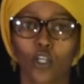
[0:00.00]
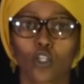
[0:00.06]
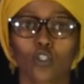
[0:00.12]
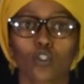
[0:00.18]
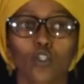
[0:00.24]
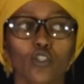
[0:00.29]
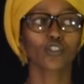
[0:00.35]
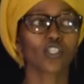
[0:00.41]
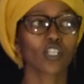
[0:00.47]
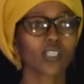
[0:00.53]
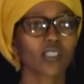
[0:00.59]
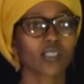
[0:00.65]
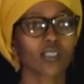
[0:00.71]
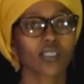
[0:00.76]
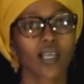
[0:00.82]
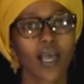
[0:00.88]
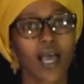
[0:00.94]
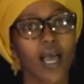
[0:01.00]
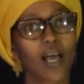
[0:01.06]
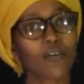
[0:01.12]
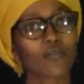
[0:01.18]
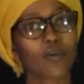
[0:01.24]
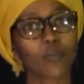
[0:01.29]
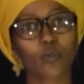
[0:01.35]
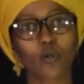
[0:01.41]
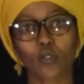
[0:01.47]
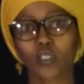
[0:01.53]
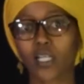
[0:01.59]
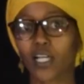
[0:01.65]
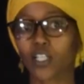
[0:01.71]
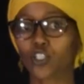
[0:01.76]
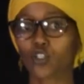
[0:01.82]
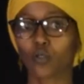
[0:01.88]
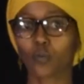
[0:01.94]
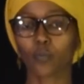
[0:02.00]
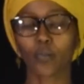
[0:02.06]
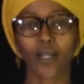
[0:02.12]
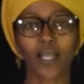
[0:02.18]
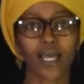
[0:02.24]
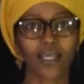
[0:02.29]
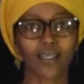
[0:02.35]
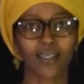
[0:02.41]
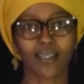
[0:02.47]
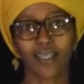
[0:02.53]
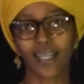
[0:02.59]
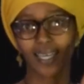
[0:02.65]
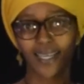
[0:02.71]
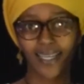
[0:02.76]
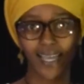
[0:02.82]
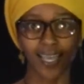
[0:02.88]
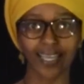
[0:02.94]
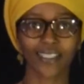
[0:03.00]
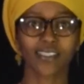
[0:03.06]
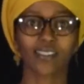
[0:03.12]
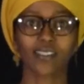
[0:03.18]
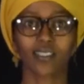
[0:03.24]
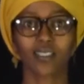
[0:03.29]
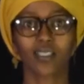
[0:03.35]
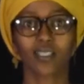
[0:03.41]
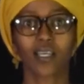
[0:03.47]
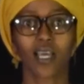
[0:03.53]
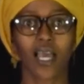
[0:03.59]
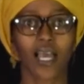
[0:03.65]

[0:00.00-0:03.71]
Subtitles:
Don't just have a production plan like I did.